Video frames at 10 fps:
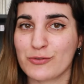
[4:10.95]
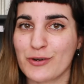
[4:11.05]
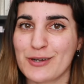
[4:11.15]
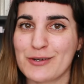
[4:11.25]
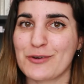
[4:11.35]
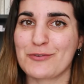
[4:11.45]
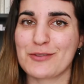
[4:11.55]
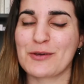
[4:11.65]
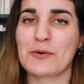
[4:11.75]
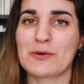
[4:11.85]
for over
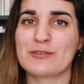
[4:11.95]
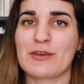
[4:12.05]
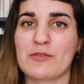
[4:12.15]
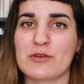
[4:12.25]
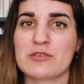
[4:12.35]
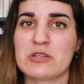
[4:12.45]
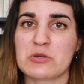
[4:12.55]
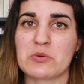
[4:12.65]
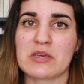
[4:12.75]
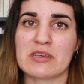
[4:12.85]
the course of those
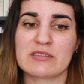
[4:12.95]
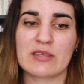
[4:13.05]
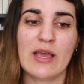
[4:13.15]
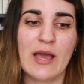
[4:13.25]
2 weeks,